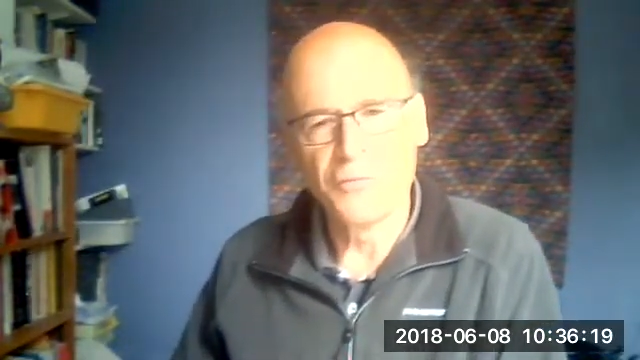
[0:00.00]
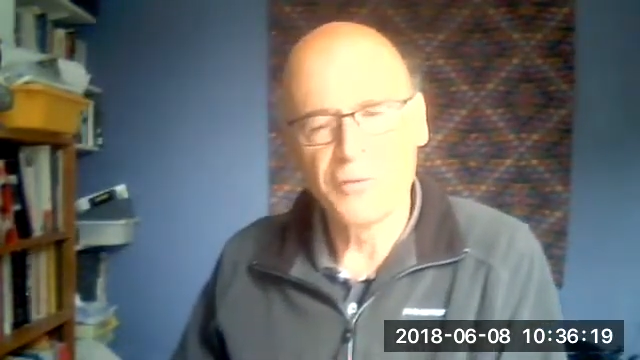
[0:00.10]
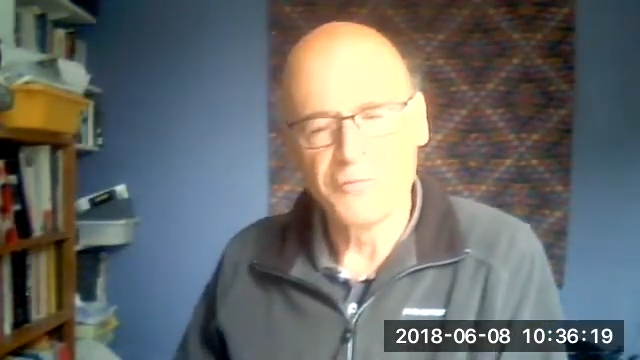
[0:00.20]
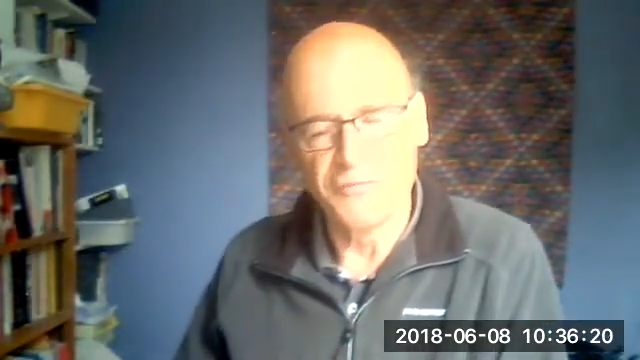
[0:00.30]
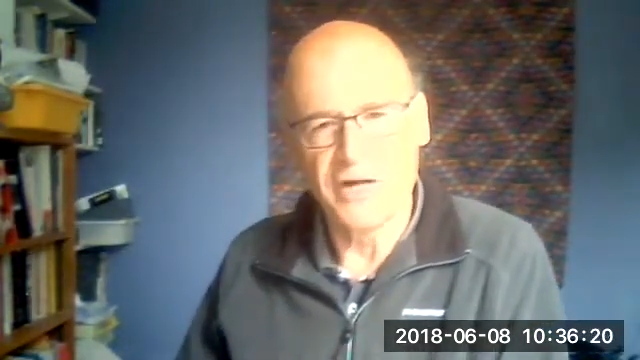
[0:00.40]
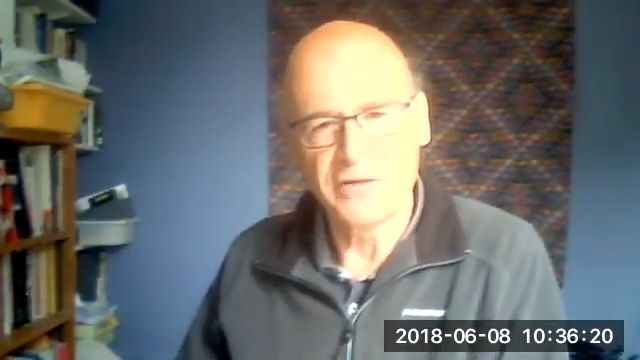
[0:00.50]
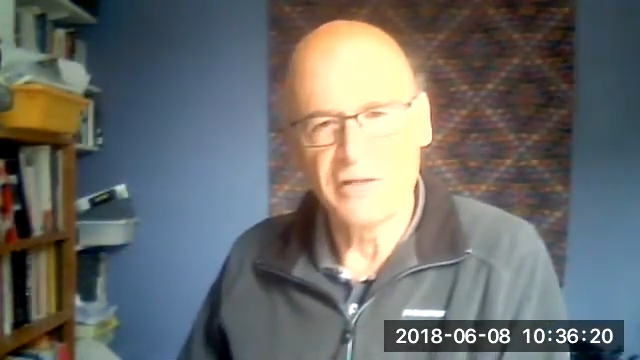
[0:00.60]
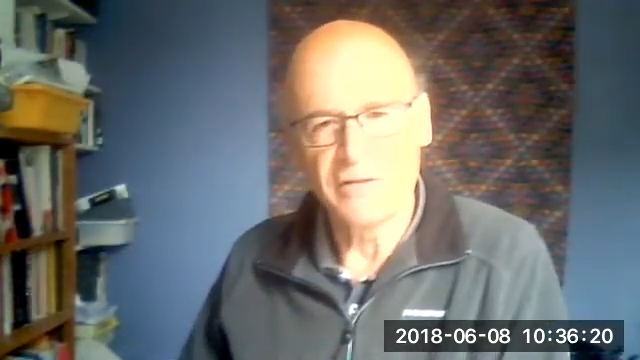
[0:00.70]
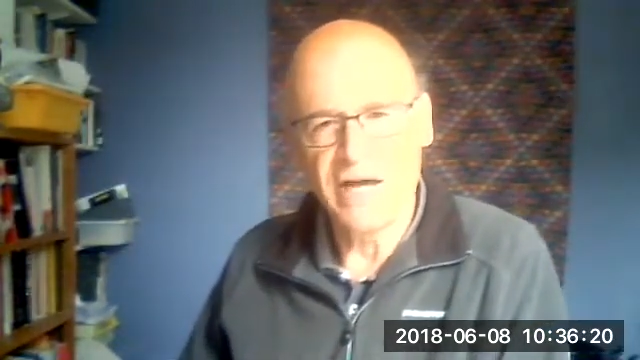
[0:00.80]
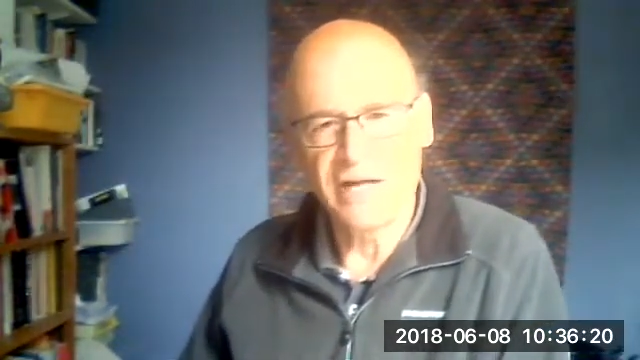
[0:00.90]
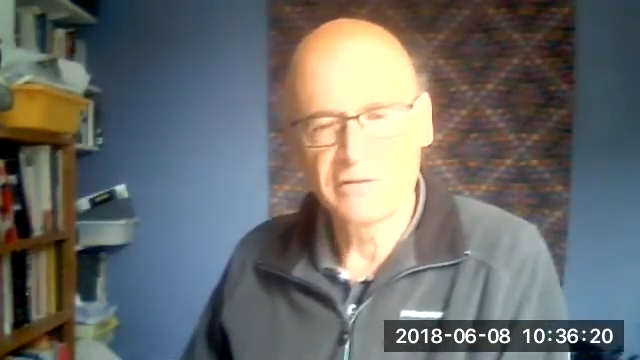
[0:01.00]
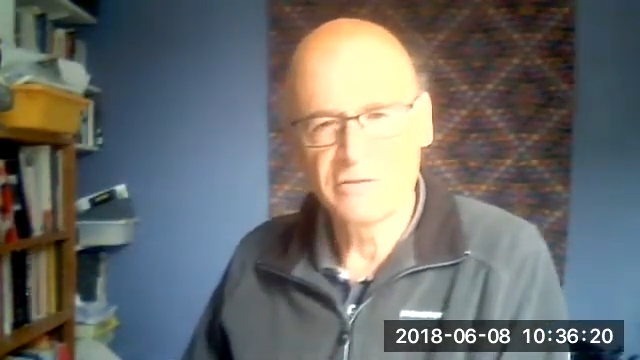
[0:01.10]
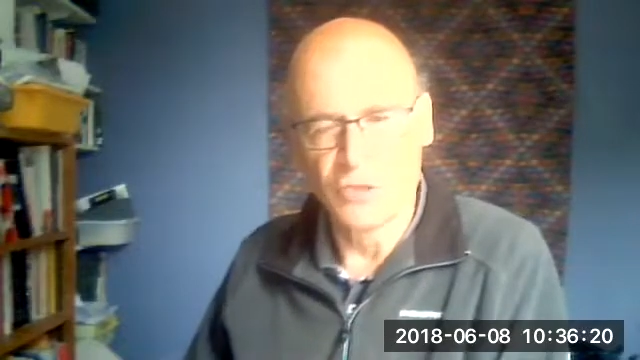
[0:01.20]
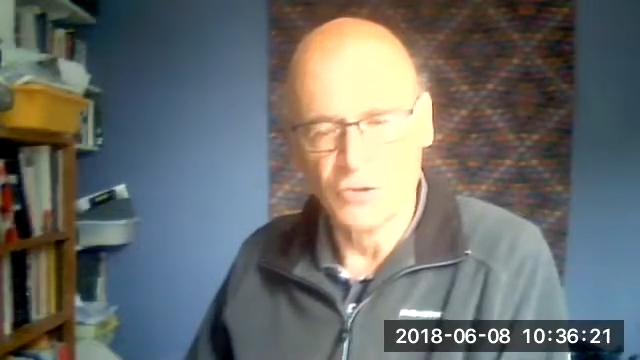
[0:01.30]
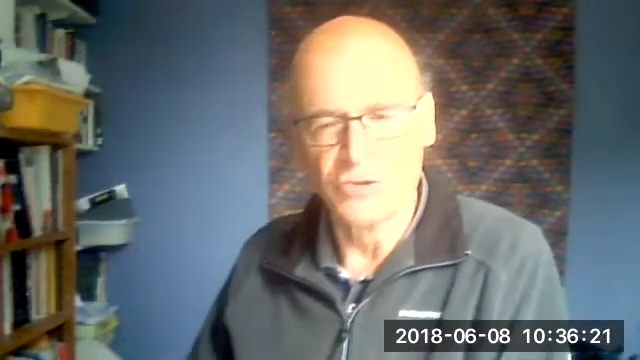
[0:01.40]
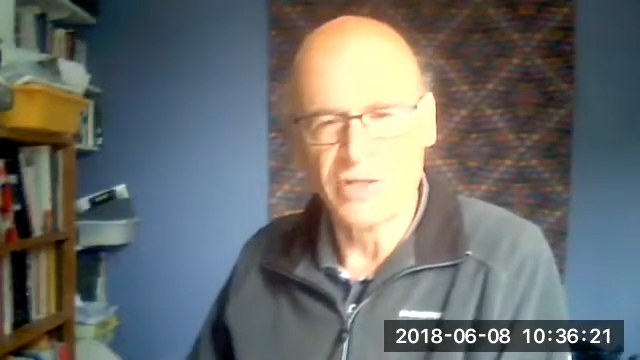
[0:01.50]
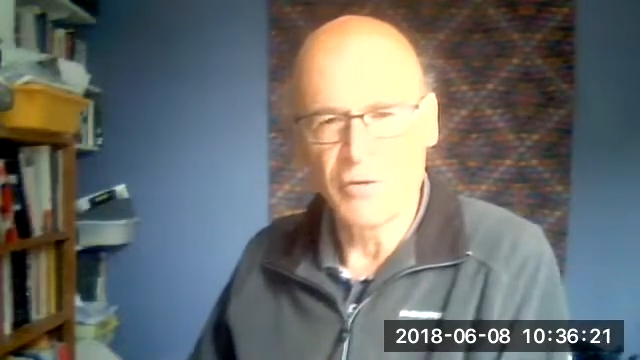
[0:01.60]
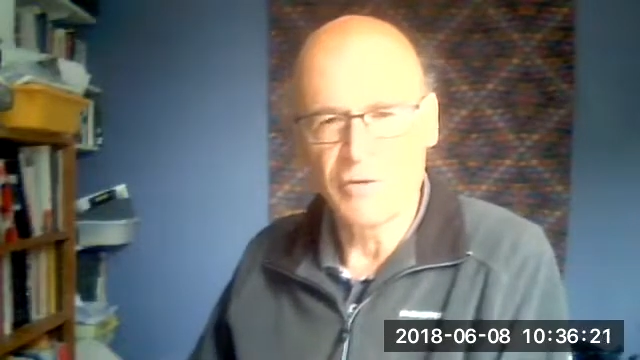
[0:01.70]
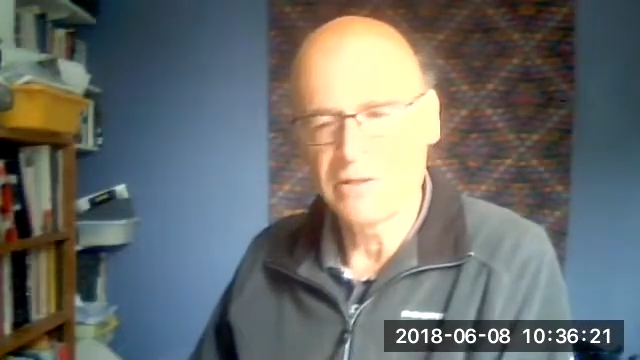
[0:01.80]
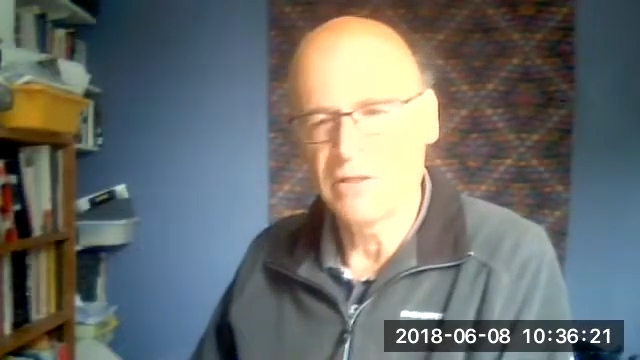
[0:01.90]
provided that social
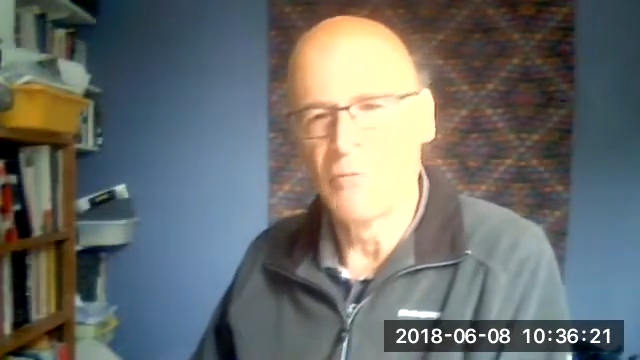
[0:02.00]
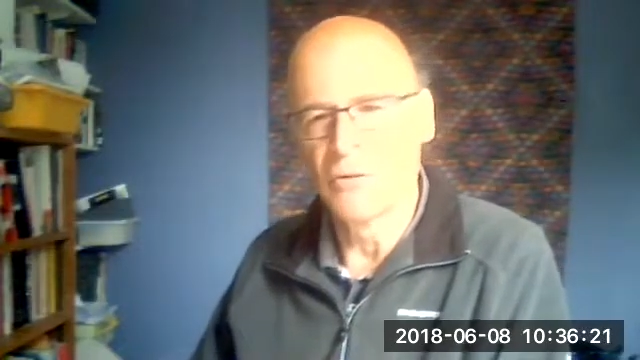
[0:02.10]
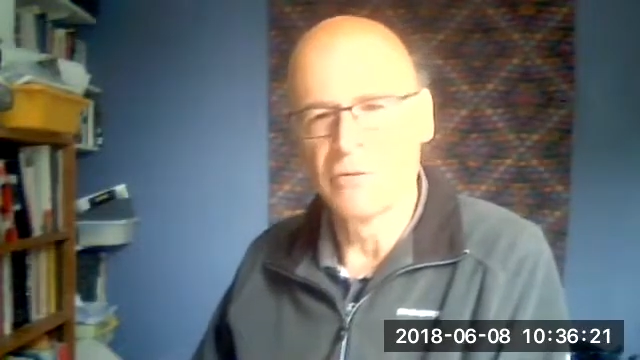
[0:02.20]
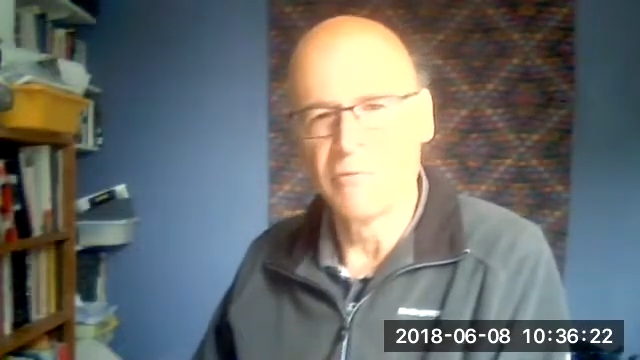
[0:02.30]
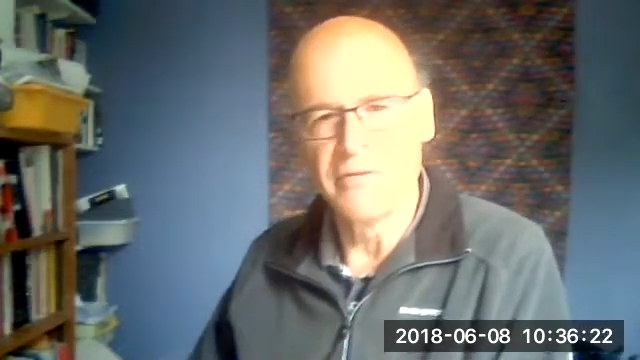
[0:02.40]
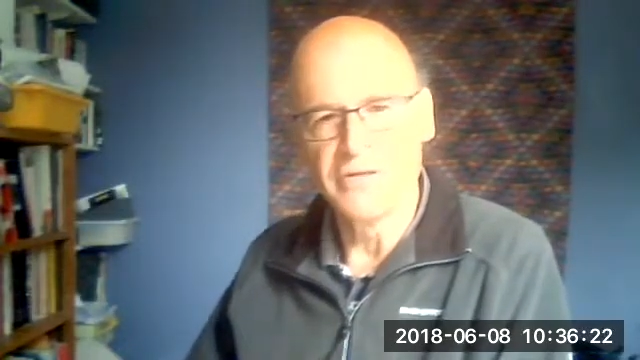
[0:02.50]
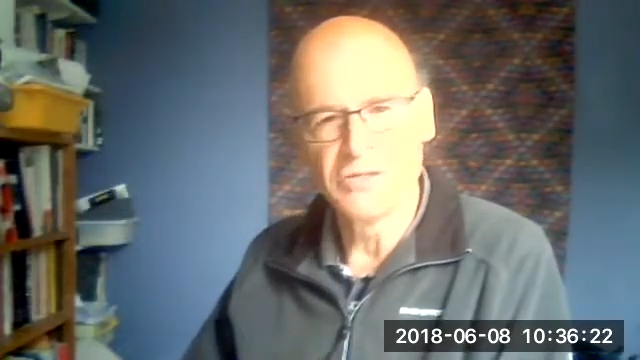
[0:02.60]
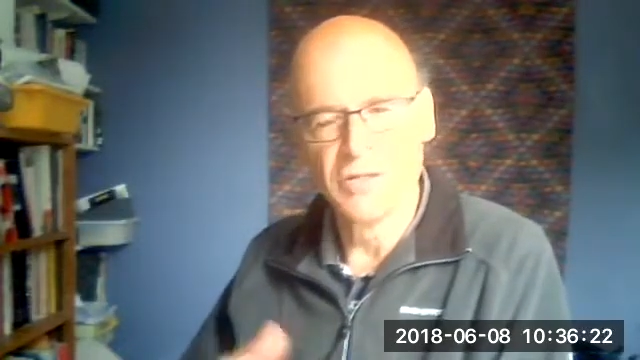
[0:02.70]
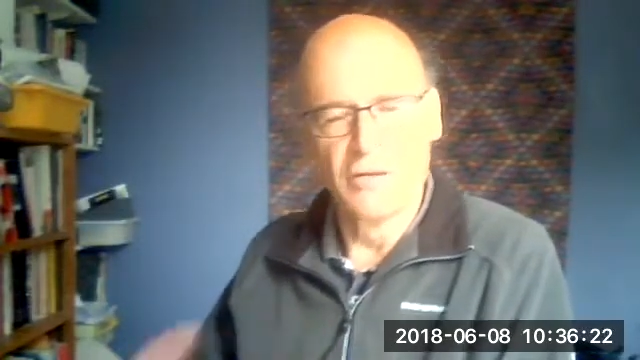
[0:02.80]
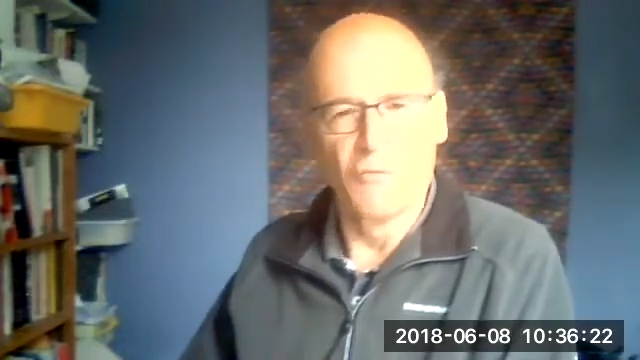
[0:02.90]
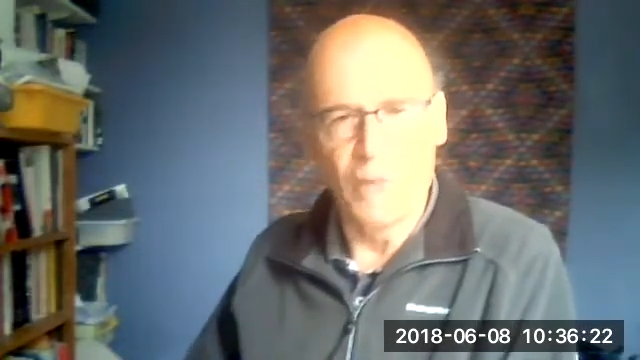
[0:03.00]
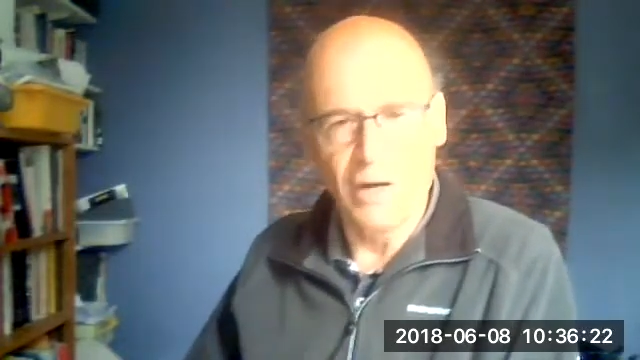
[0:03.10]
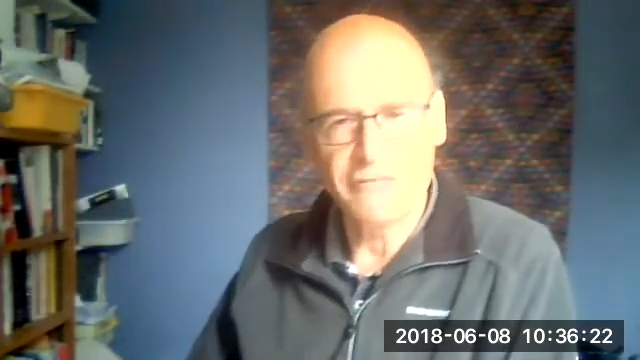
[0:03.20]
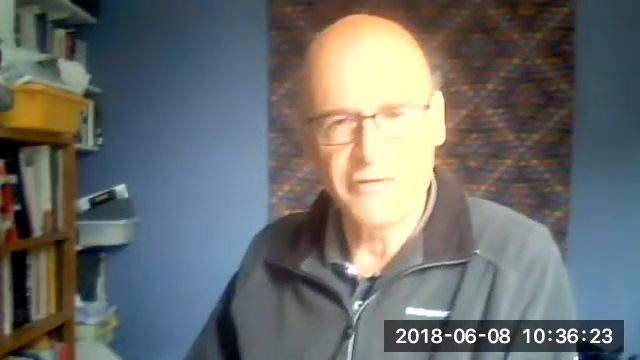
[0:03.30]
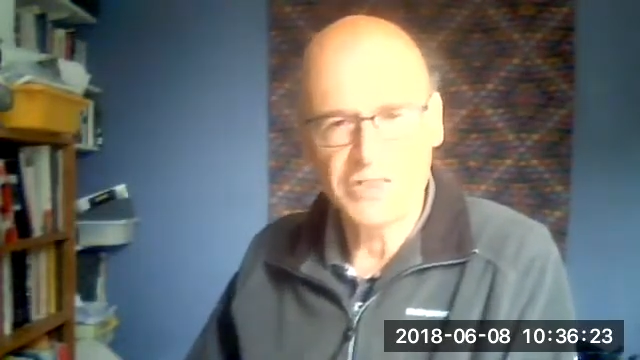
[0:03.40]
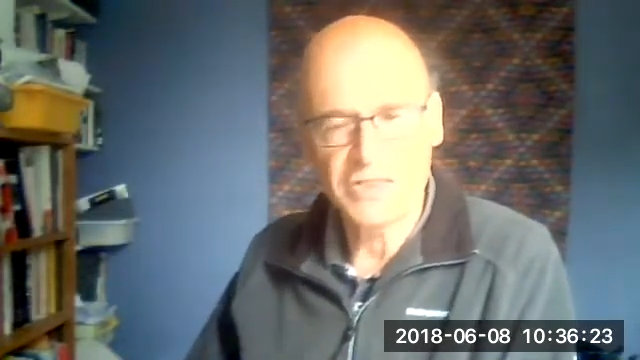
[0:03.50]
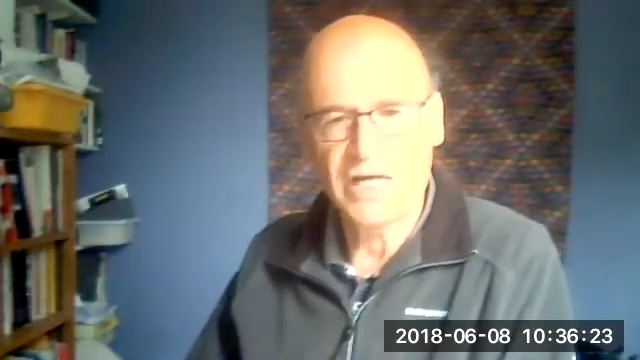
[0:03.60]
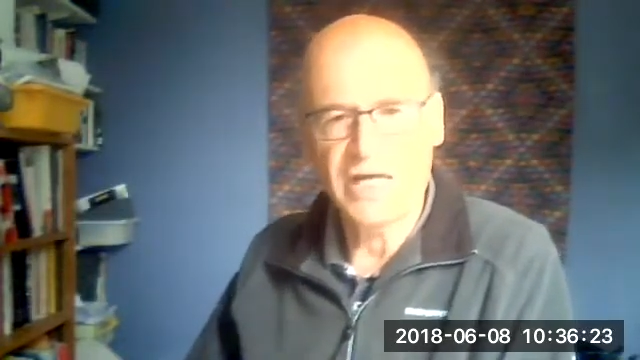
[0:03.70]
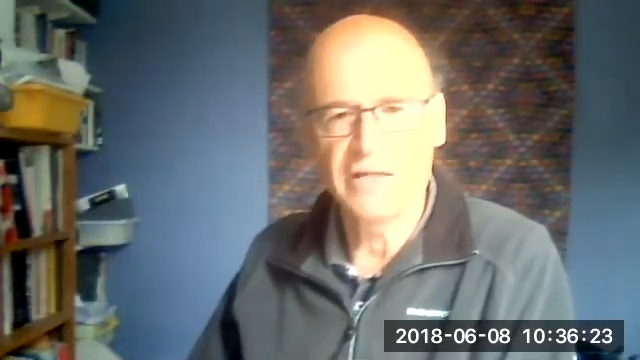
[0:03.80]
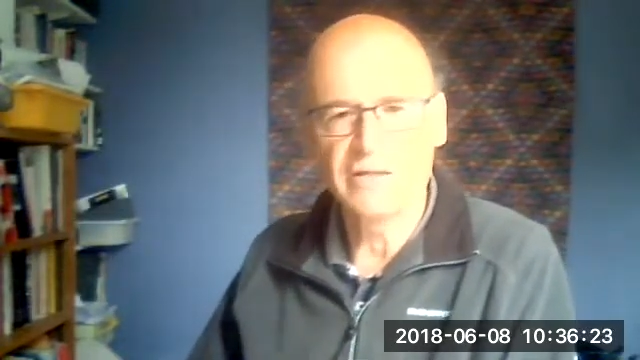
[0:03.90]
democratic model with its welfare
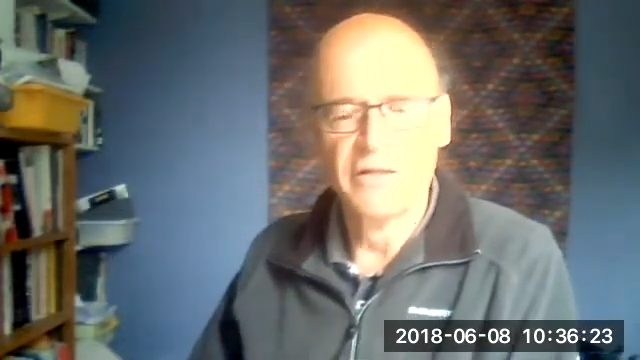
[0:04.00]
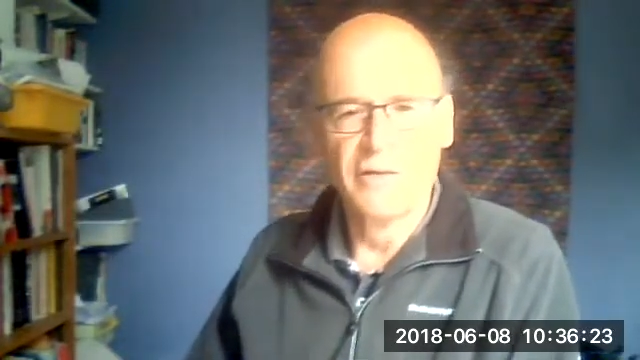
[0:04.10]
state,